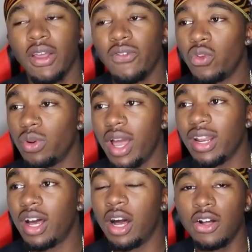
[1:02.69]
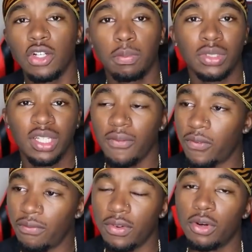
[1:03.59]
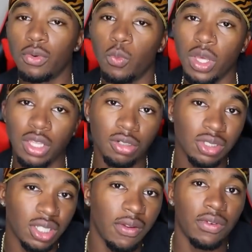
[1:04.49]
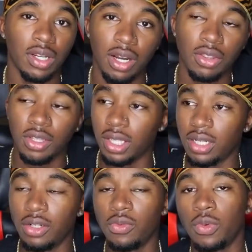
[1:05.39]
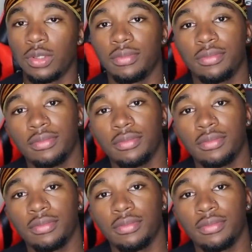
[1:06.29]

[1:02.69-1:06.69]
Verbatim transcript: If you're not 100% fulfilled with your significant other, get a new one.